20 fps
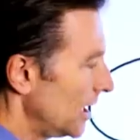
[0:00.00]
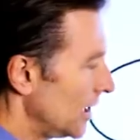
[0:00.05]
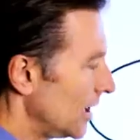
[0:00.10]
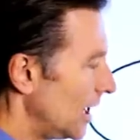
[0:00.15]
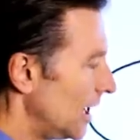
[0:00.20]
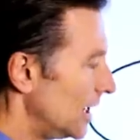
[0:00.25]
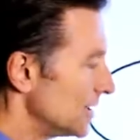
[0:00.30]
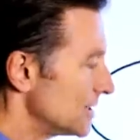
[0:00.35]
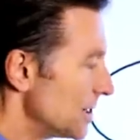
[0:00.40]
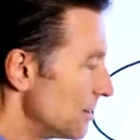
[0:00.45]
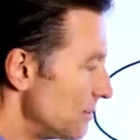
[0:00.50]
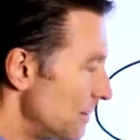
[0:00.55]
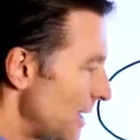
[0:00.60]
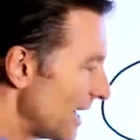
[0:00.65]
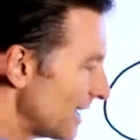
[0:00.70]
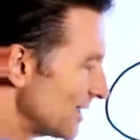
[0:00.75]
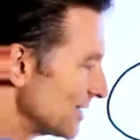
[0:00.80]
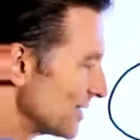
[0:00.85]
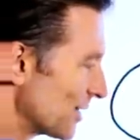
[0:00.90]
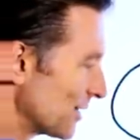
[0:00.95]
uh, to
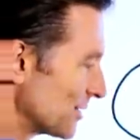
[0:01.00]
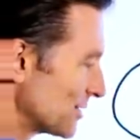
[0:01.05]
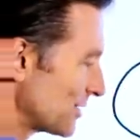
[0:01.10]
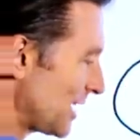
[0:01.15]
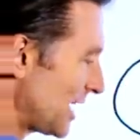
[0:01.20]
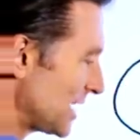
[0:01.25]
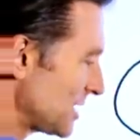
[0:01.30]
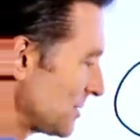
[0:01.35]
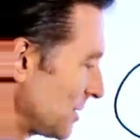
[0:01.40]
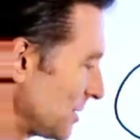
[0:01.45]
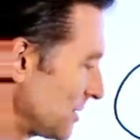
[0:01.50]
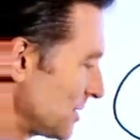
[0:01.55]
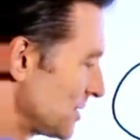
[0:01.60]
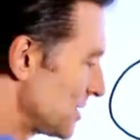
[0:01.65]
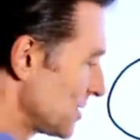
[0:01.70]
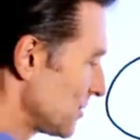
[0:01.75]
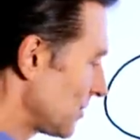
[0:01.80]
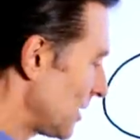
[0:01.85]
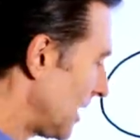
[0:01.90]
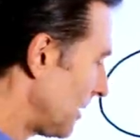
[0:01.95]
make neurotransmitters
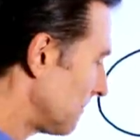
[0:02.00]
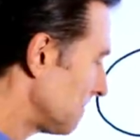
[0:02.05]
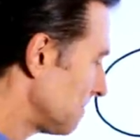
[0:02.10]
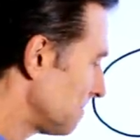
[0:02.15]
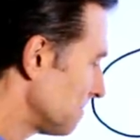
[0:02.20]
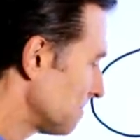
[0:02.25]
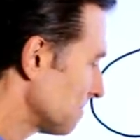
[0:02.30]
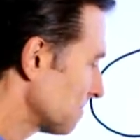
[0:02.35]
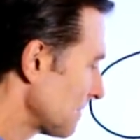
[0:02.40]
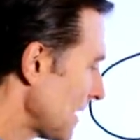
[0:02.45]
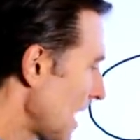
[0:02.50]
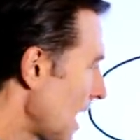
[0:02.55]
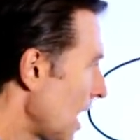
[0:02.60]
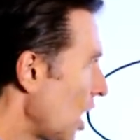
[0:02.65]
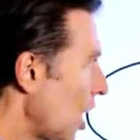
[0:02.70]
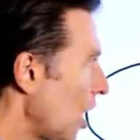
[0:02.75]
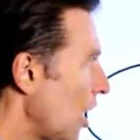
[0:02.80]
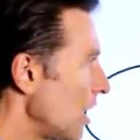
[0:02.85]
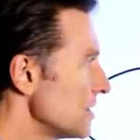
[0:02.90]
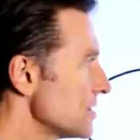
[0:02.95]
as well.
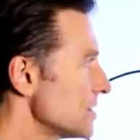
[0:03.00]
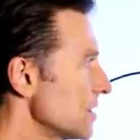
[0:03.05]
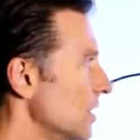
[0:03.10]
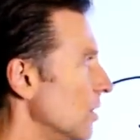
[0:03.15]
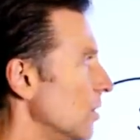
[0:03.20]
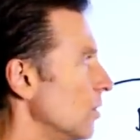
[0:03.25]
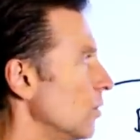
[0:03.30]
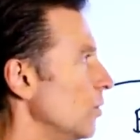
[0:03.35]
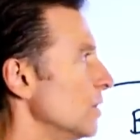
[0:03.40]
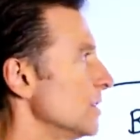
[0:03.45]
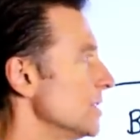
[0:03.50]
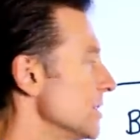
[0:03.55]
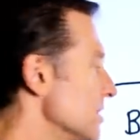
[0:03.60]
Also, with